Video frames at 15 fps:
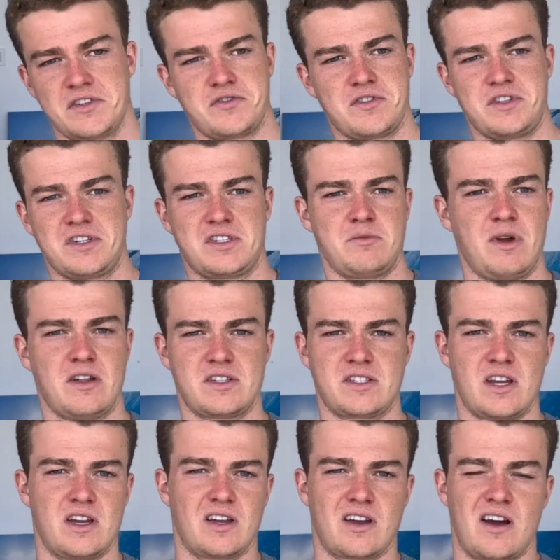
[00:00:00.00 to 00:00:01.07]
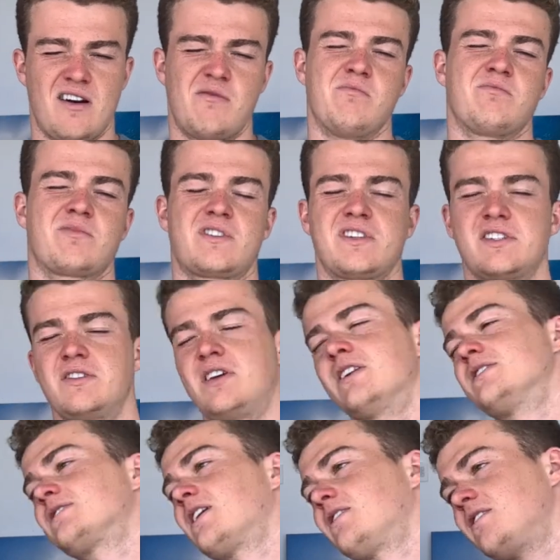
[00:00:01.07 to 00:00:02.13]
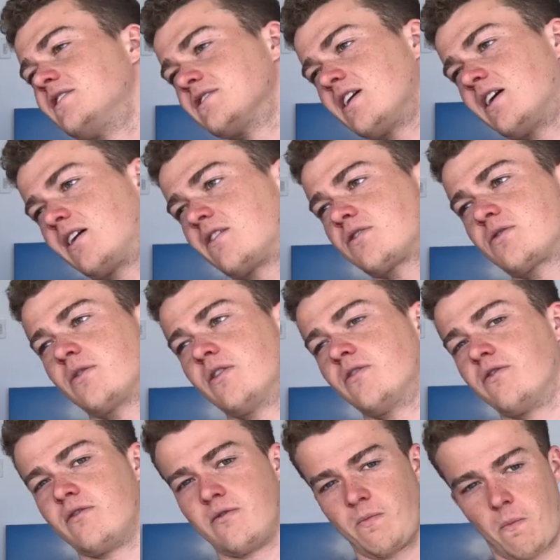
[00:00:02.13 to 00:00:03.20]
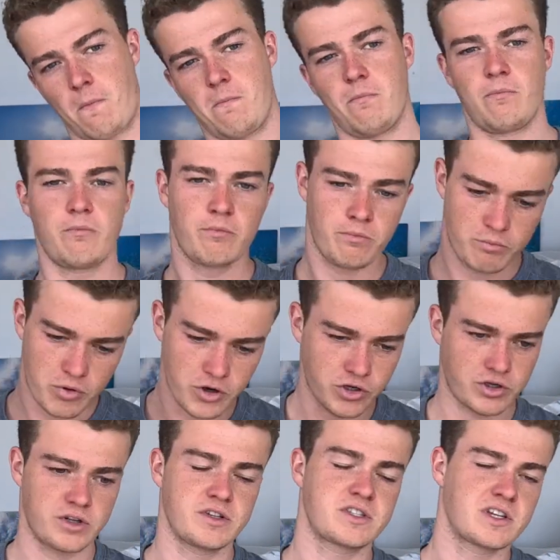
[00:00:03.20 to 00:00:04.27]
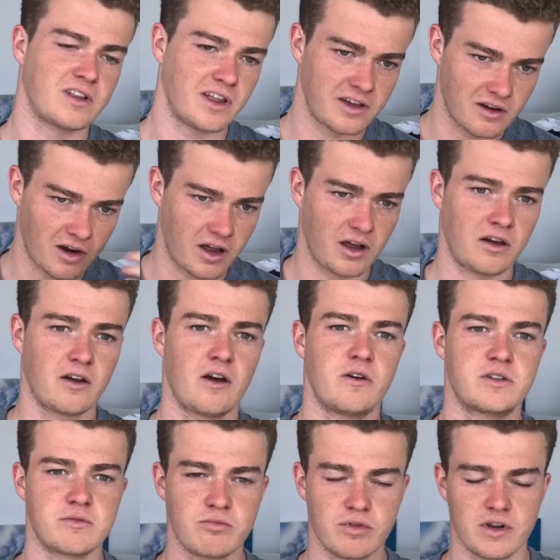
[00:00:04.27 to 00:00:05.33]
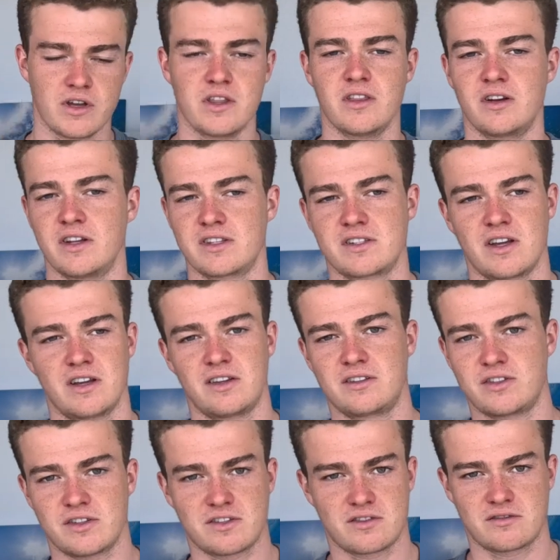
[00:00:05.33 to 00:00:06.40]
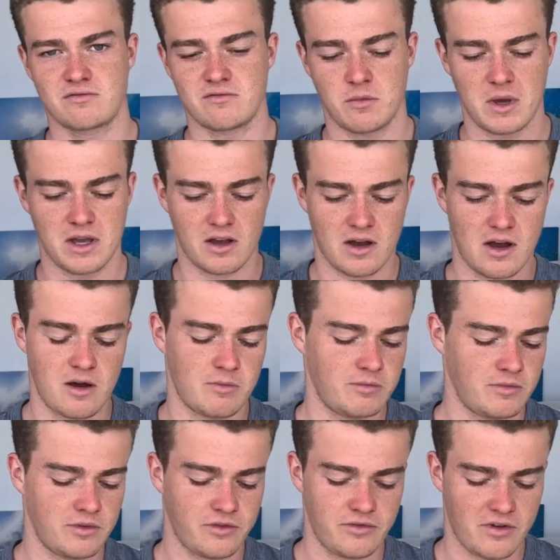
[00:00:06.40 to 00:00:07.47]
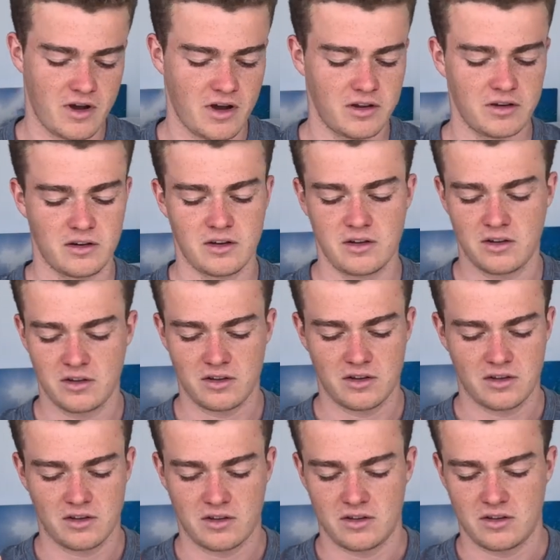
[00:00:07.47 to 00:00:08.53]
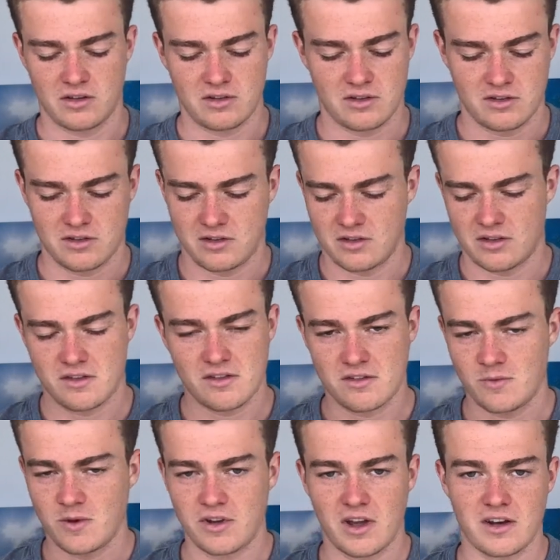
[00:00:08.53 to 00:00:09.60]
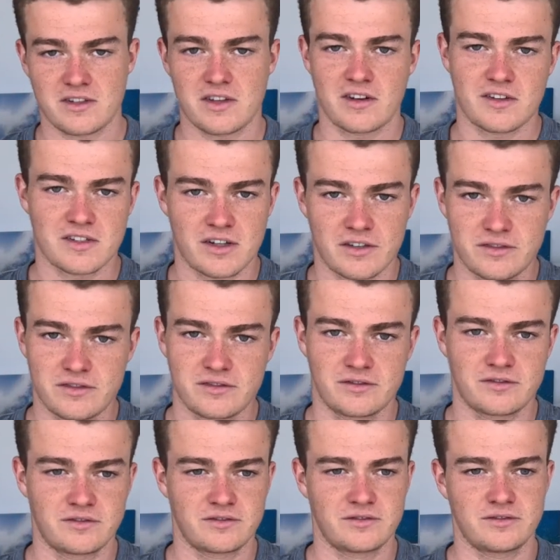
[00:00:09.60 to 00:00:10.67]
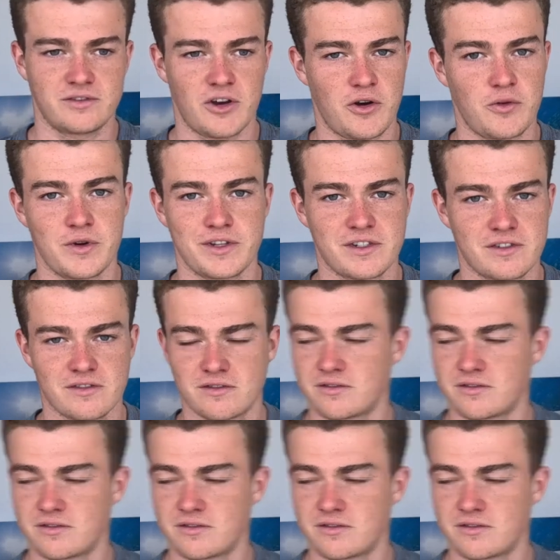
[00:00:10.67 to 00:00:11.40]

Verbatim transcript: It's really just about staying calm because you just get these like sort of pushes to let your hand go to breathe, and it's like just remain calm. You're fine. It's the way you gotta tell yourself always.